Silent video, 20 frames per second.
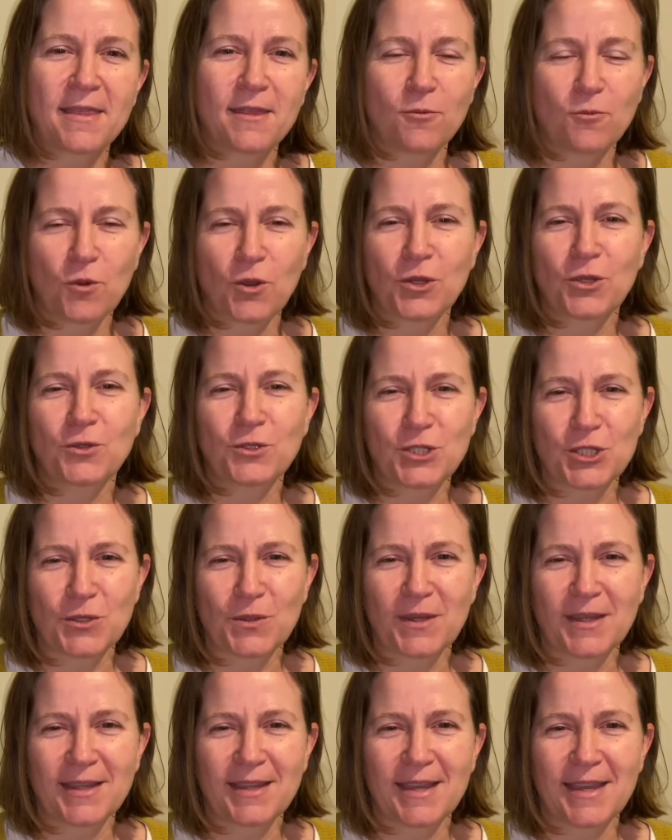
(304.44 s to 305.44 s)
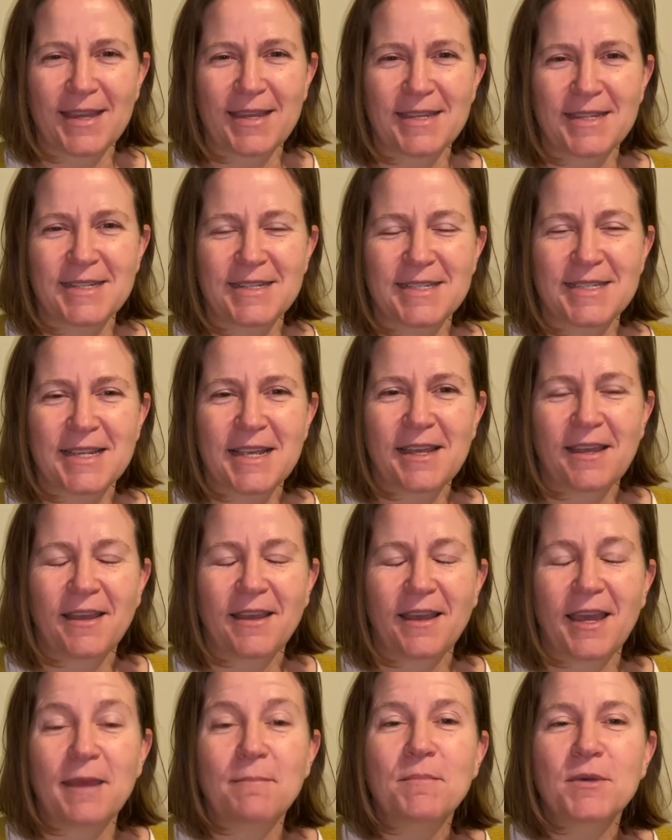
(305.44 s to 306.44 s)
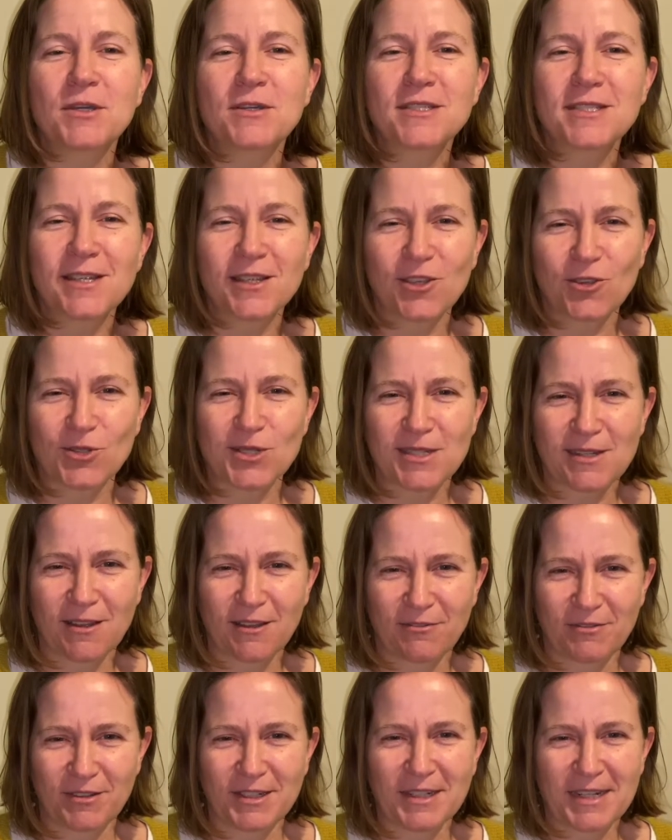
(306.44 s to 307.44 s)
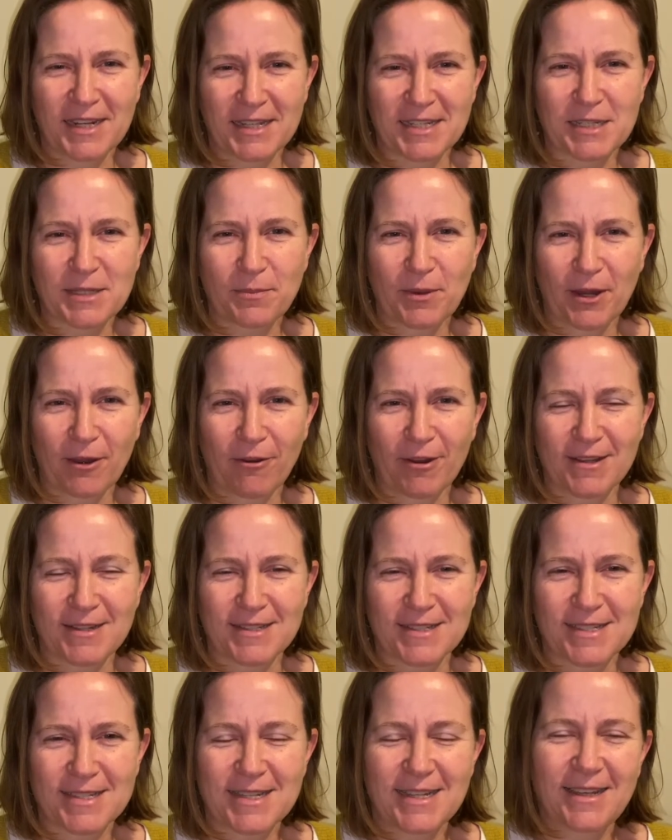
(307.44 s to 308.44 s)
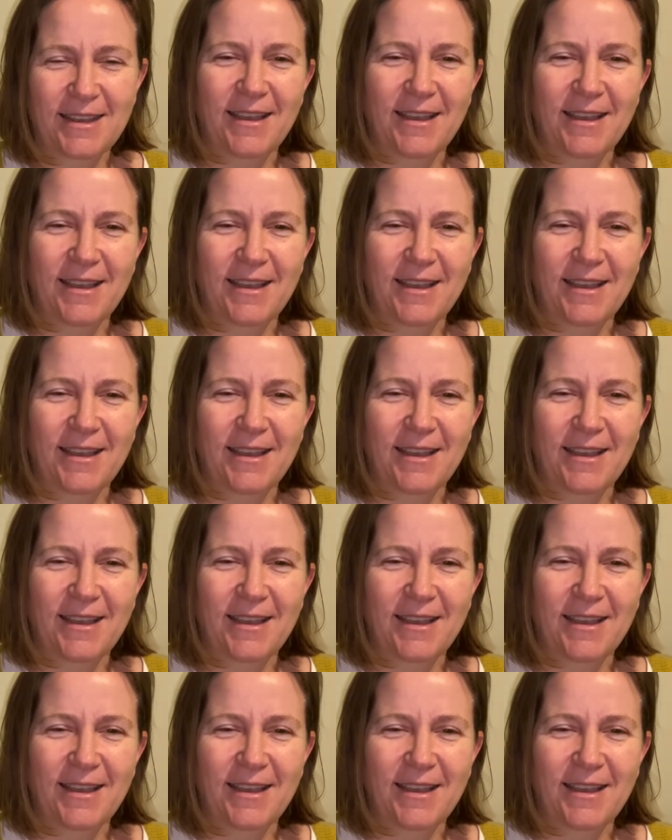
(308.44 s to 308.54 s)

that what you're doing is immersing yourself in an experience.